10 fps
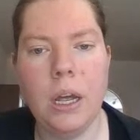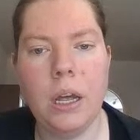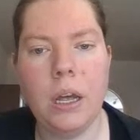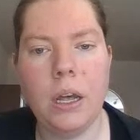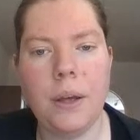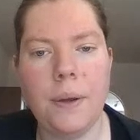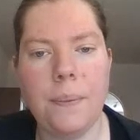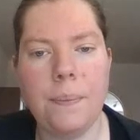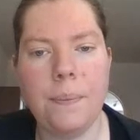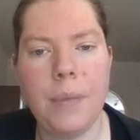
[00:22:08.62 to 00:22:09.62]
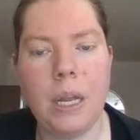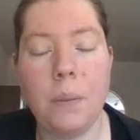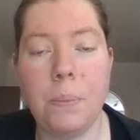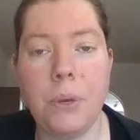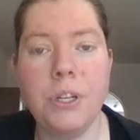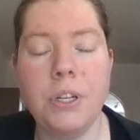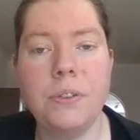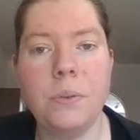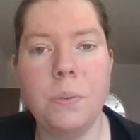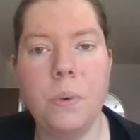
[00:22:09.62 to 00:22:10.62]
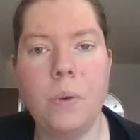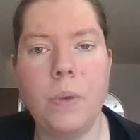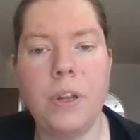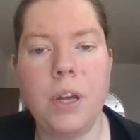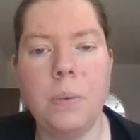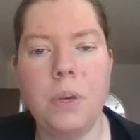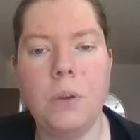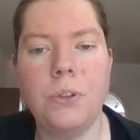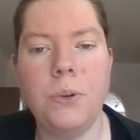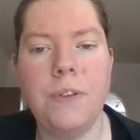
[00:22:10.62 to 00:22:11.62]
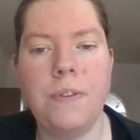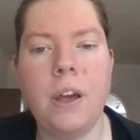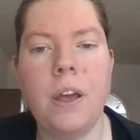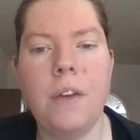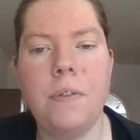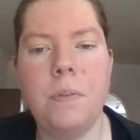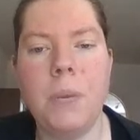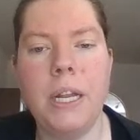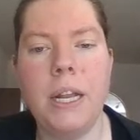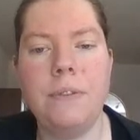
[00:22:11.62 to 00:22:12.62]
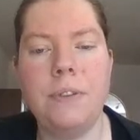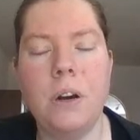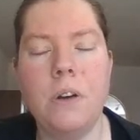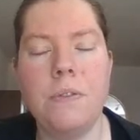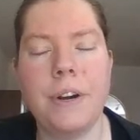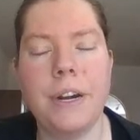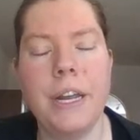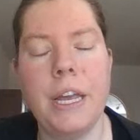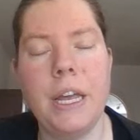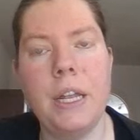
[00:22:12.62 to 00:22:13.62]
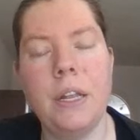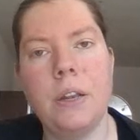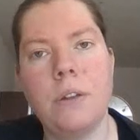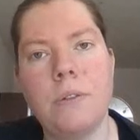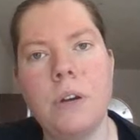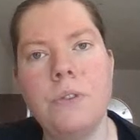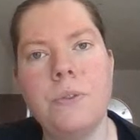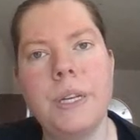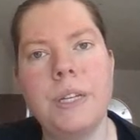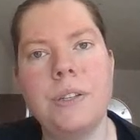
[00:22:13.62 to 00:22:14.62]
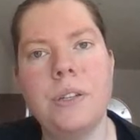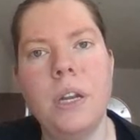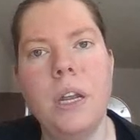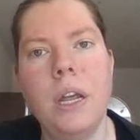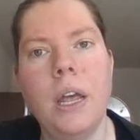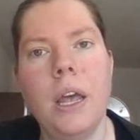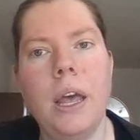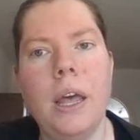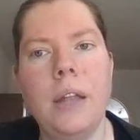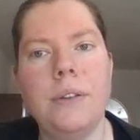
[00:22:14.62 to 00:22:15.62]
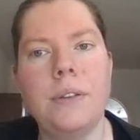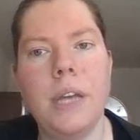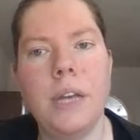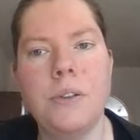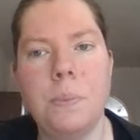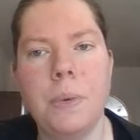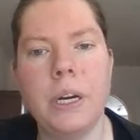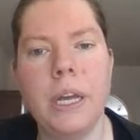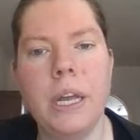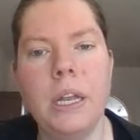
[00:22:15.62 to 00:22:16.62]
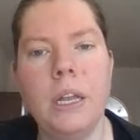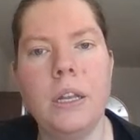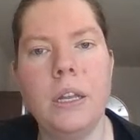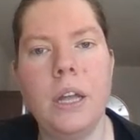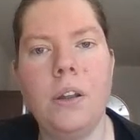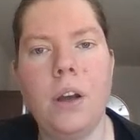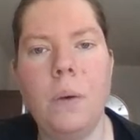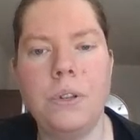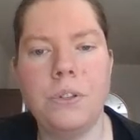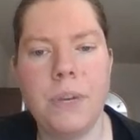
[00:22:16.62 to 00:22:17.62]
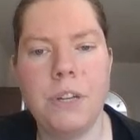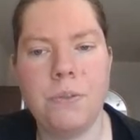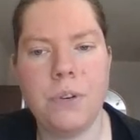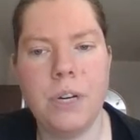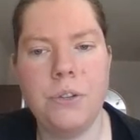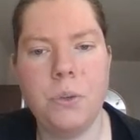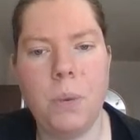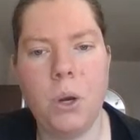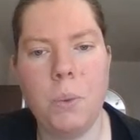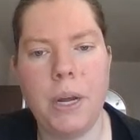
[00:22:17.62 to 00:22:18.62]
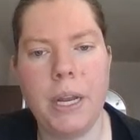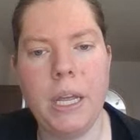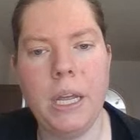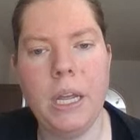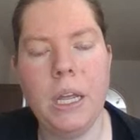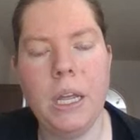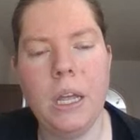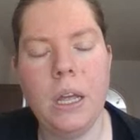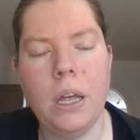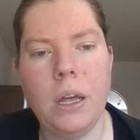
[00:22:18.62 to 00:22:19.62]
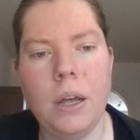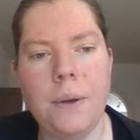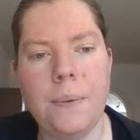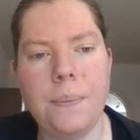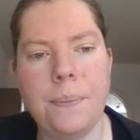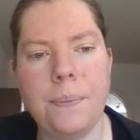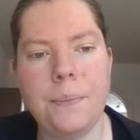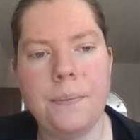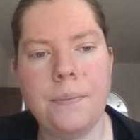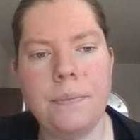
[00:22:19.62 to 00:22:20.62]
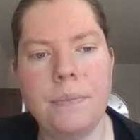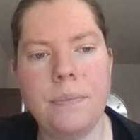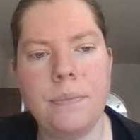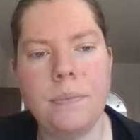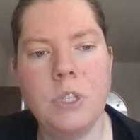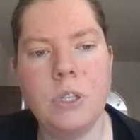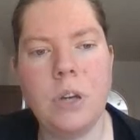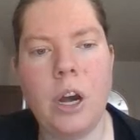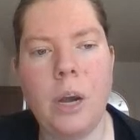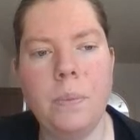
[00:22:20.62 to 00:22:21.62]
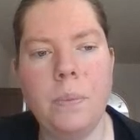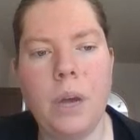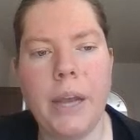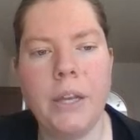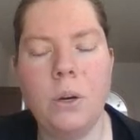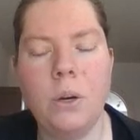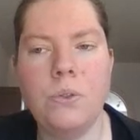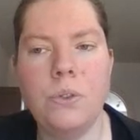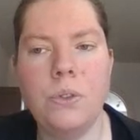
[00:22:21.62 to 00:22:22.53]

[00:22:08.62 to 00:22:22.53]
in the budget. What I'm going to do, if I have money left over in groceries and gas and parking, that I will transfer into blow money. So I don't